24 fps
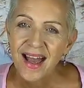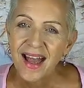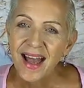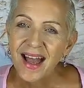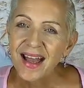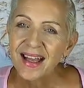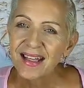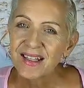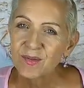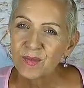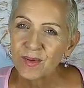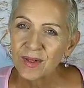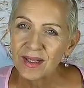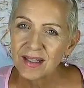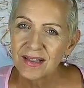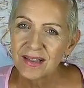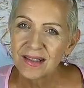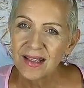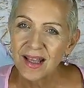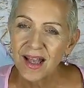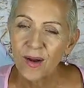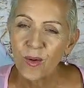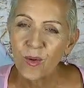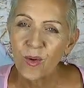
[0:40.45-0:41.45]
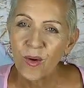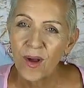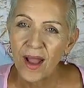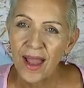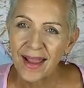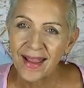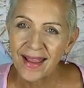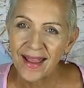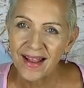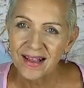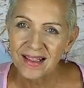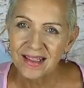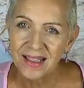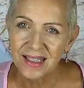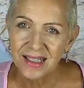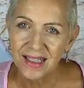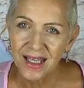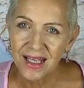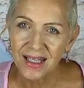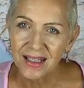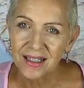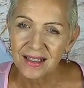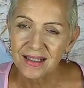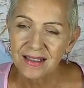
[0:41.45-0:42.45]
as well as hang out to the
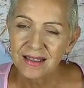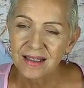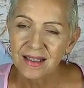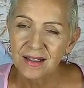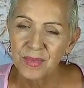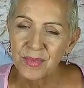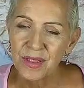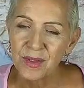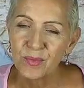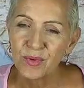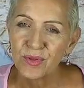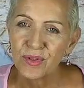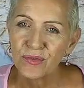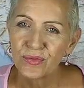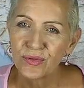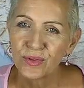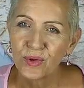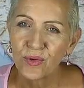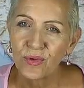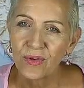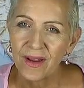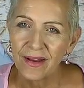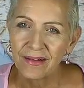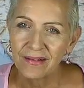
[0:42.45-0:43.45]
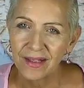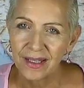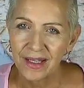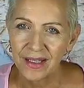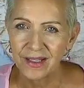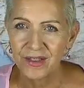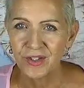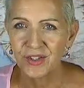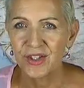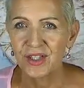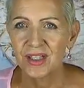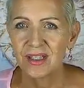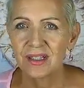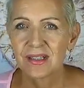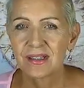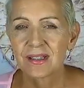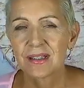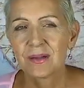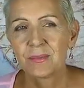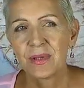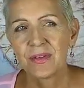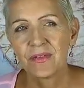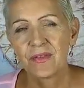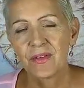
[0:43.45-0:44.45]
end because it's going to be a beautiful crowning energy that's
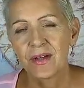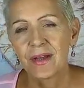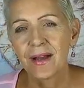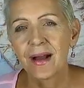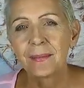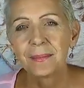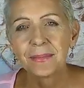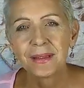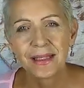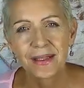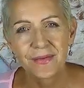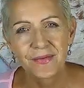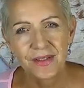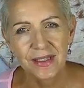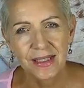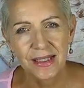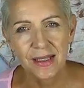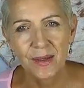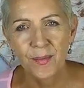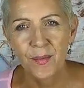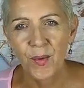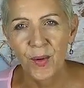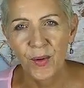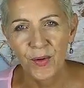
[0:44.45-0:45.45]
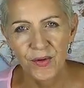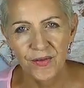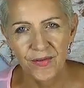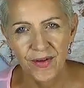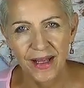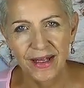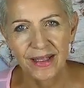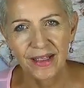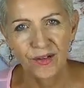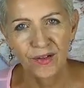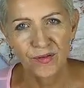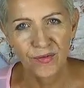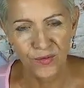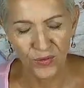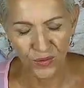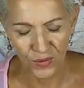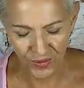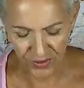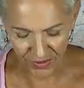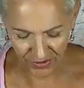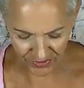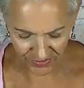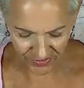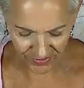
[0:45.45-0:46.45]
going to be very uplifting and motivating for
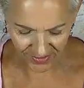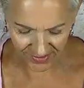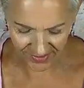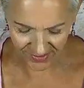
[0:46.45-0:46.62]
you.